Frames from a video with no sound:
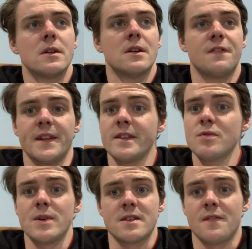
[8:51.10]

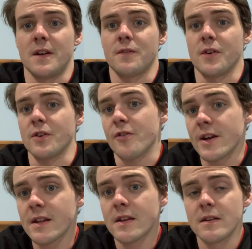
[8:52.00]
Fitness-wise, I felt fucking
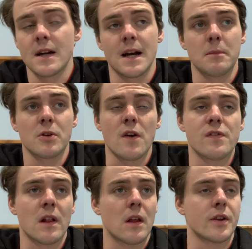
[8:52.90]
great. Covered
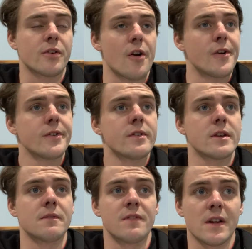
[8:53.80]
a lot of ground
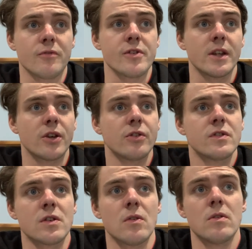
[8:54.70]
and felt really good.
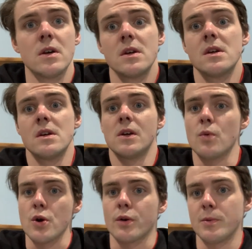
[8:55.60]
So
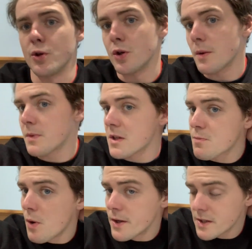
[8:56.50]
work we've been doing up to this
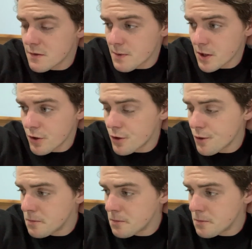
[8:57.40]
point has been good.